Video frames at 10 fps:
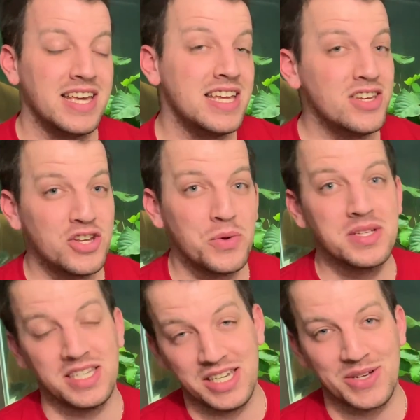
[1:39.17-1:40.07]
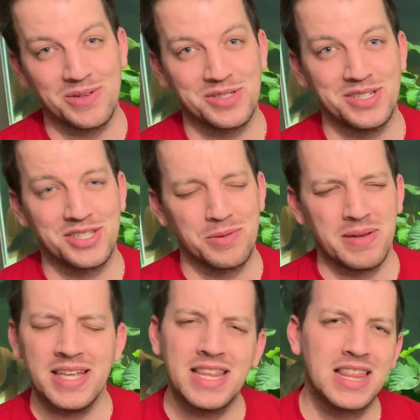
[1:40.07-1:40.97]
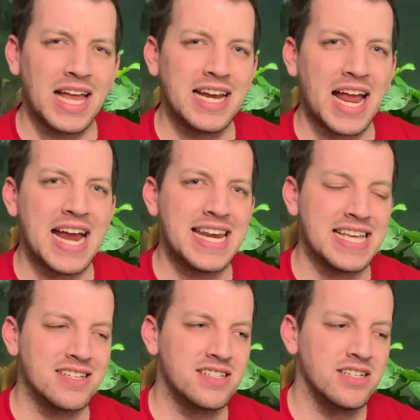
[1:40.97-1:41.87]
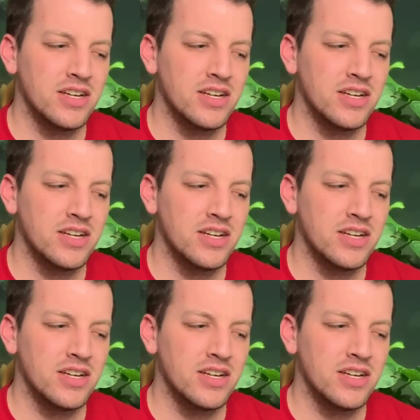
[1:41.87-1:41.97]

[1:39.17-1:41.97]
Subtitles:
into its ecosystem in the late 80s.